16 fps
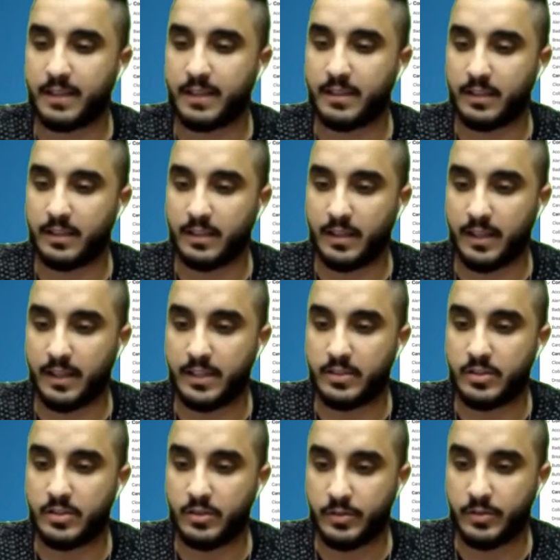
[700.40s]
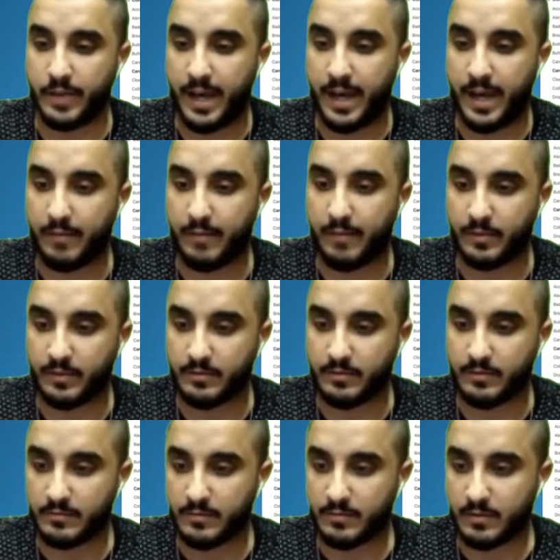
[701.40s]
I'm expecting an issue
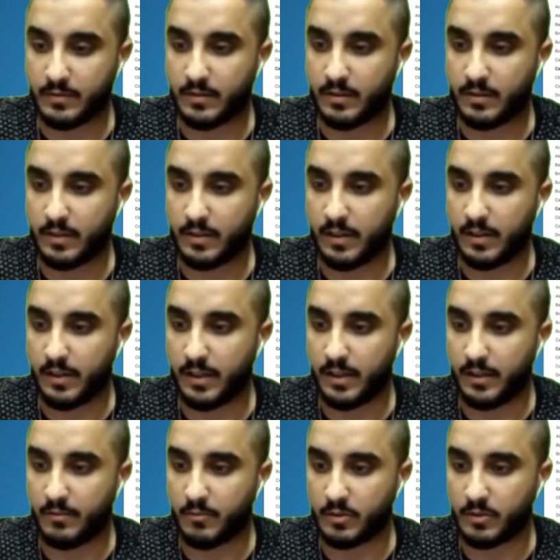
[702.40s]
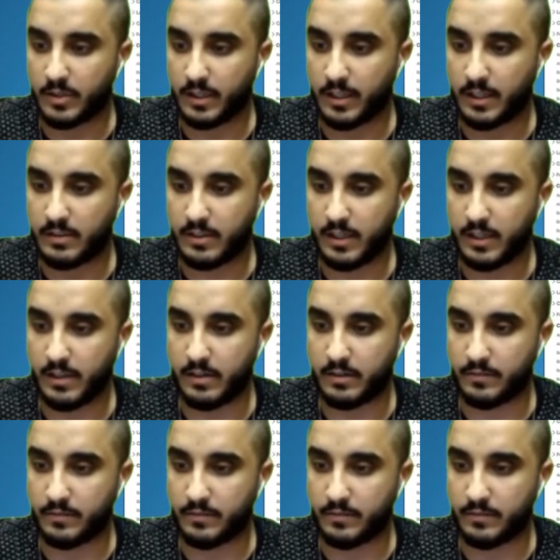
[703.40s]
to happen, and we'll check it out together.